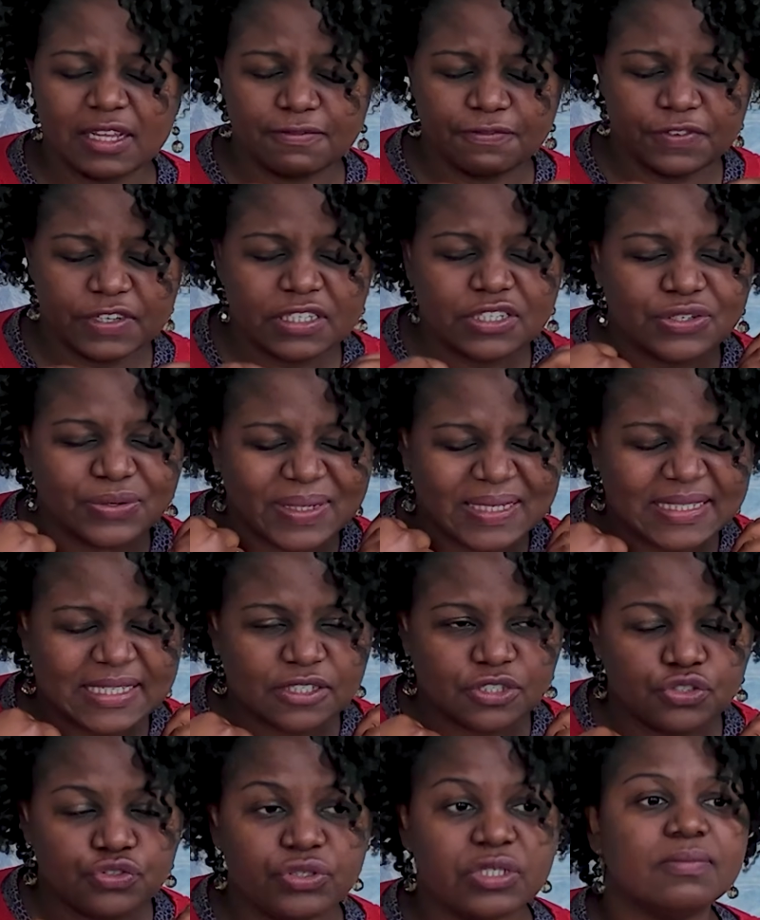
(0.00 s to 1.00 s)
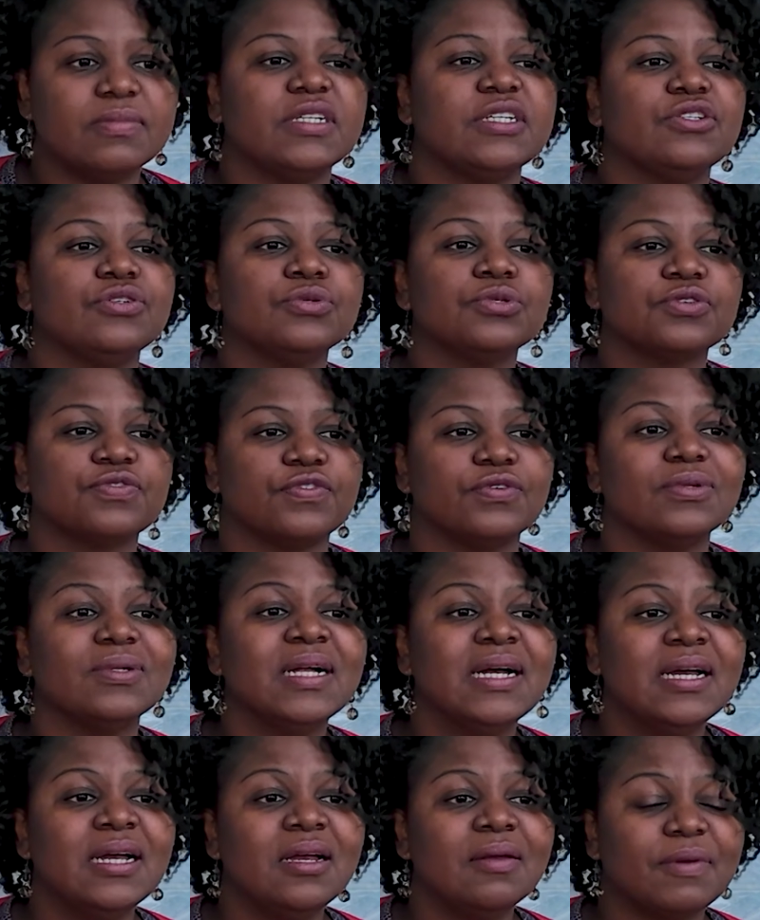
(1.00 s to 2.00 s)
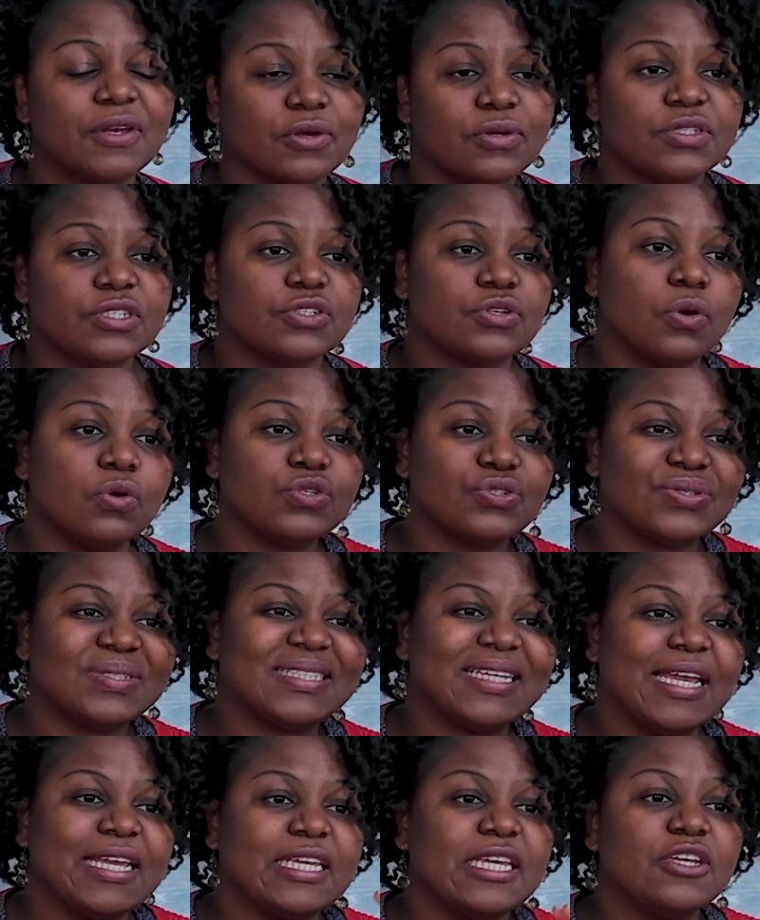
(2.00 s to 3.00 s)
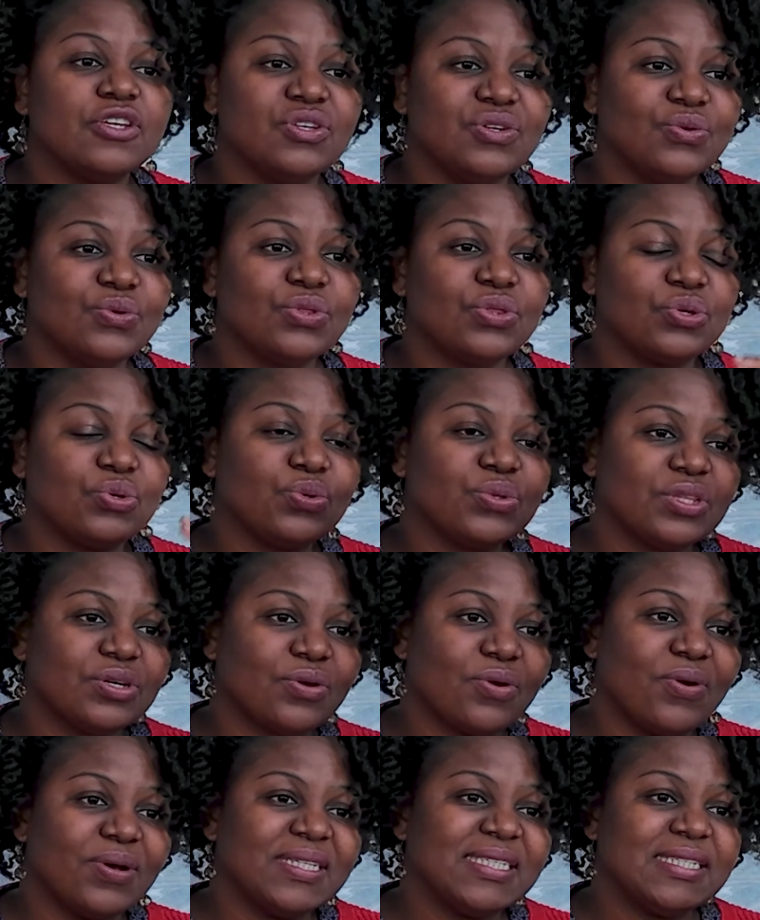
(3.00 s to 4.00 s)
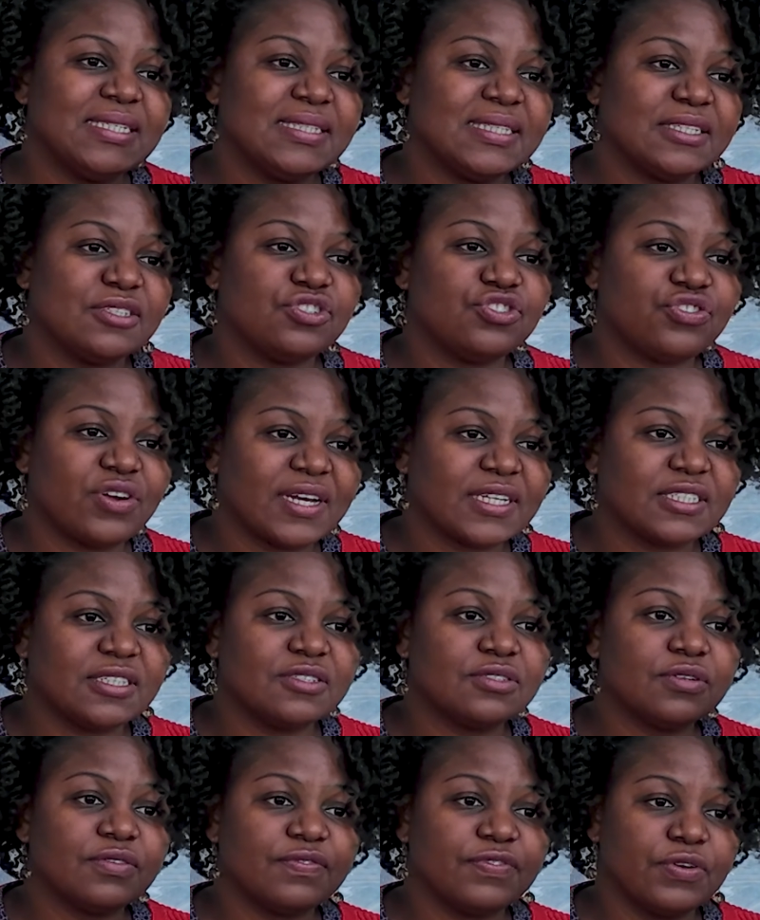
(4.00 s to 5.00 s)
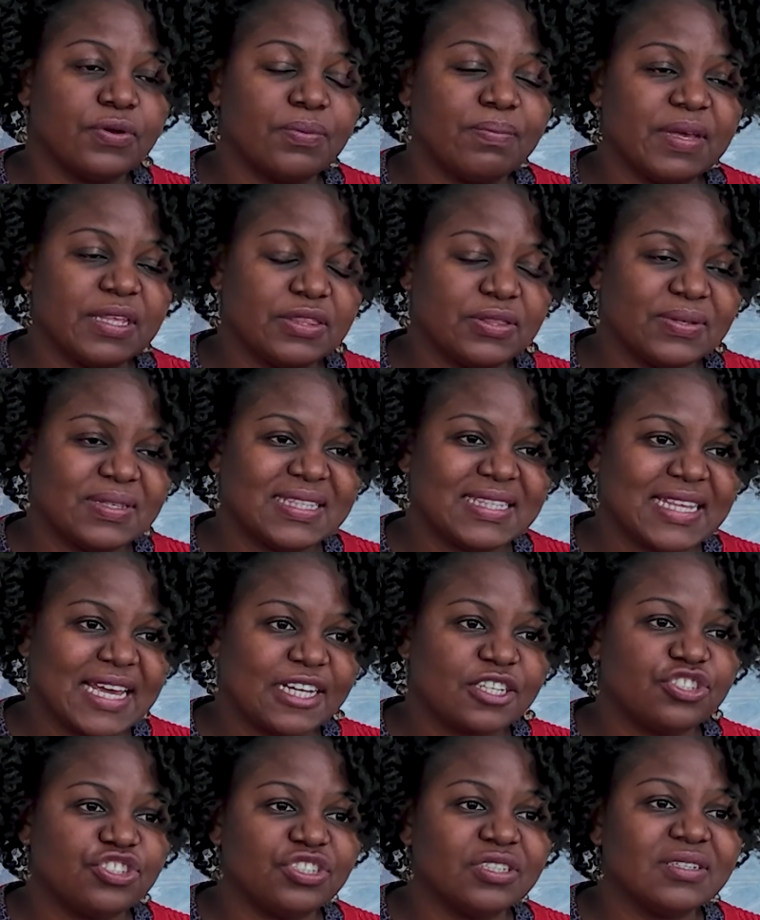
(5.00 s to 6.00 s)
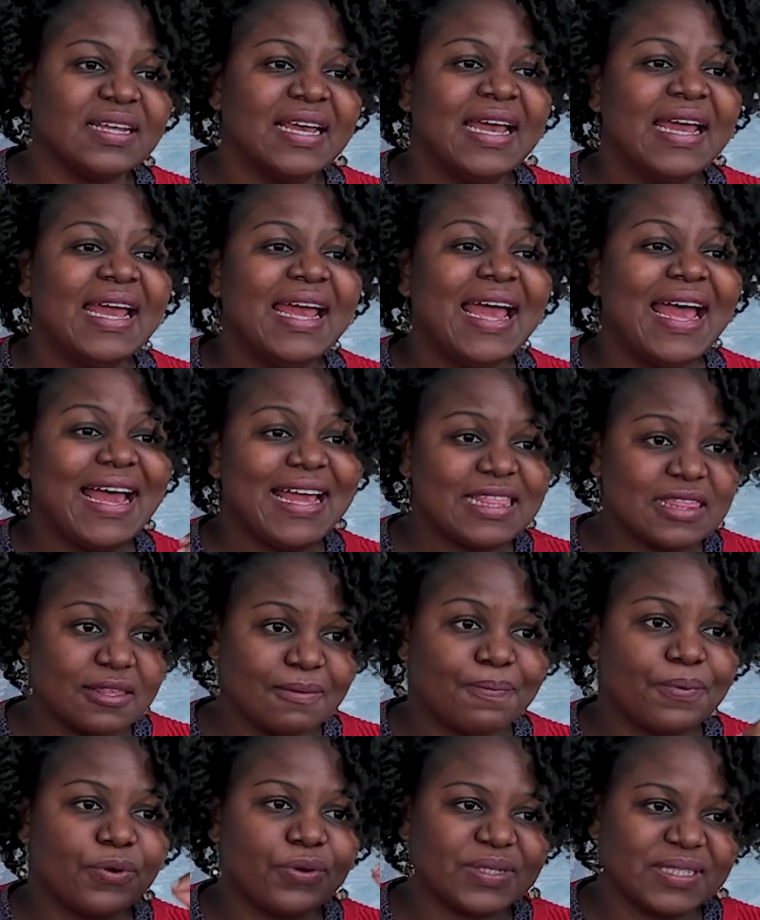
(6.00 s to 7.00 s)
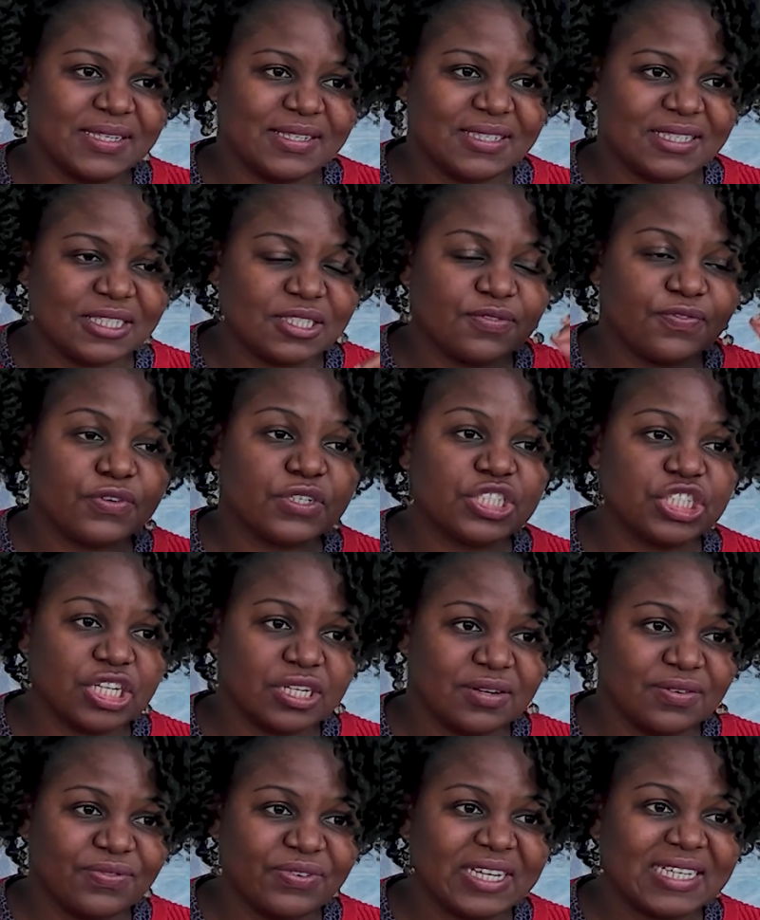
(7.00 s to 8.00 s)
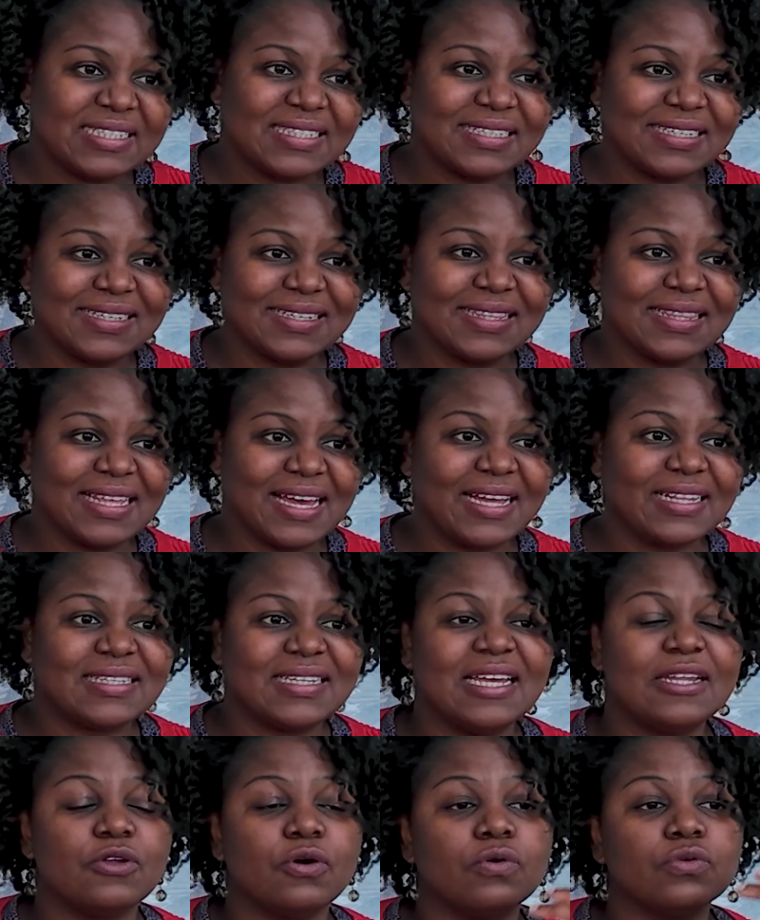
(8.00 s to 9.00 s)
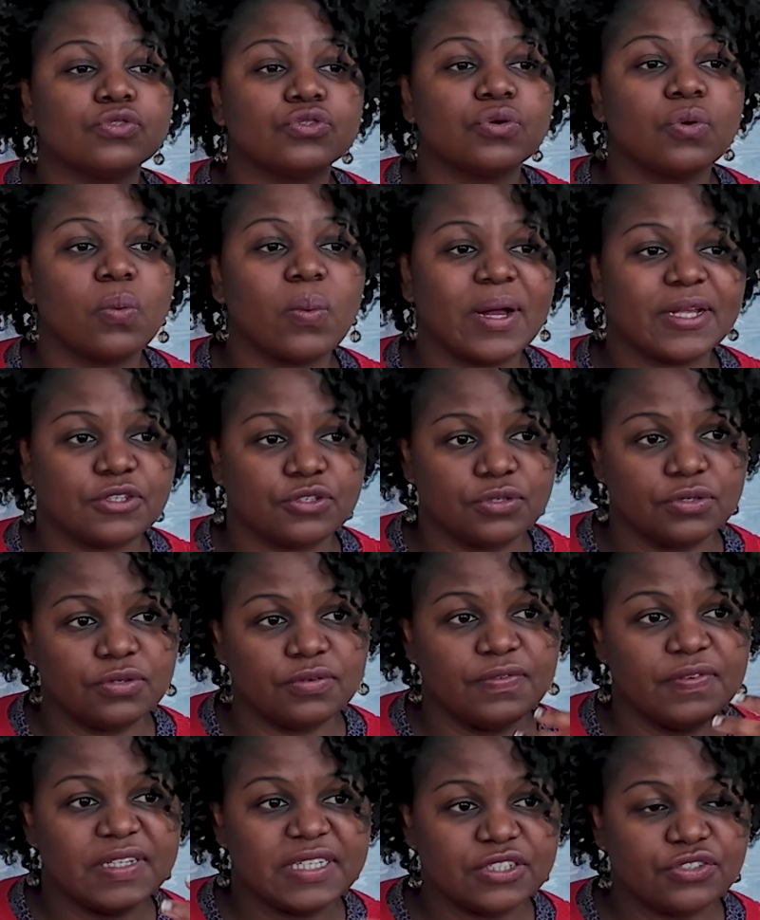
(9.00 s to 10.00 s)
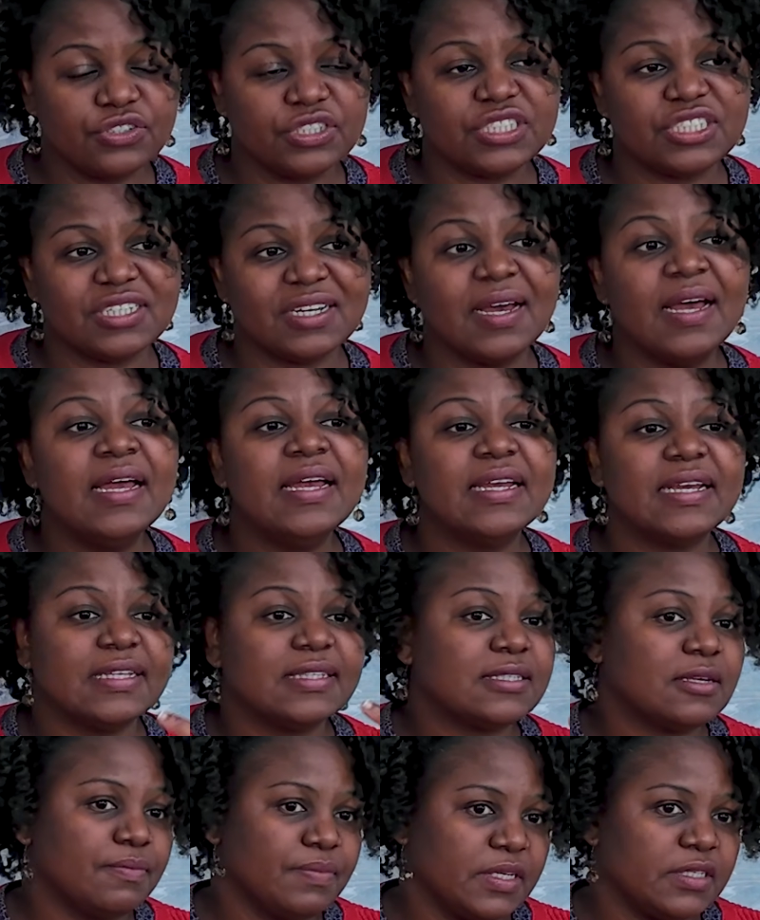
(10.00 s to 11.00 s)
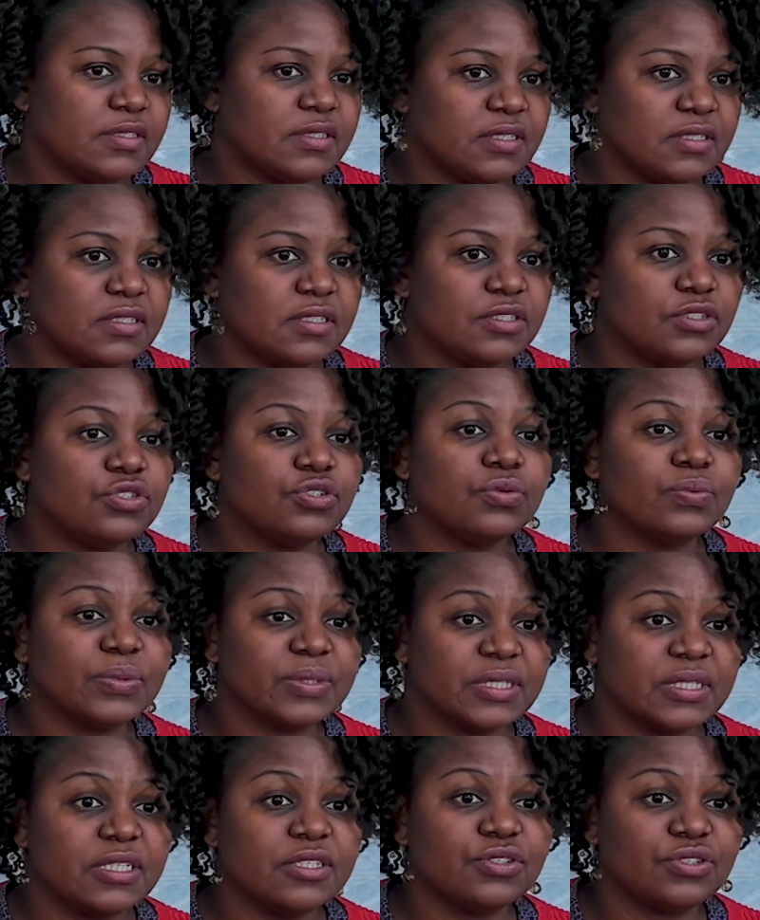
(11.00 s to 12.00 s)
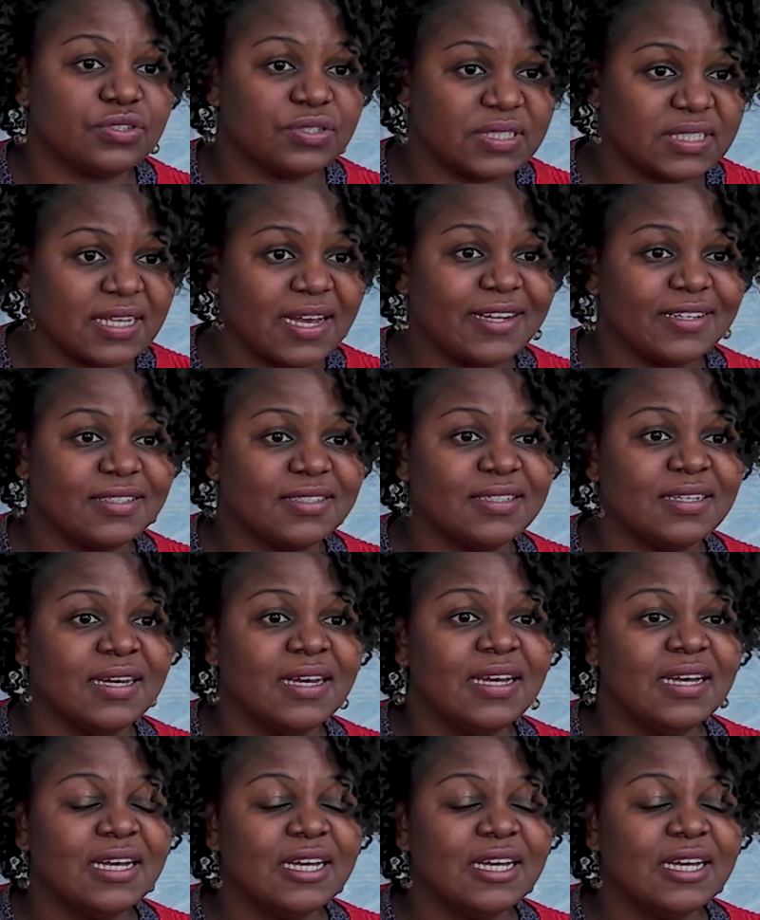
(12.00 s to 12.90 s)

video is extremely useful because it's also taking you through the contents and structures of your method section and the processes for generating that, and also what sort of literature in some instances you will need to cite.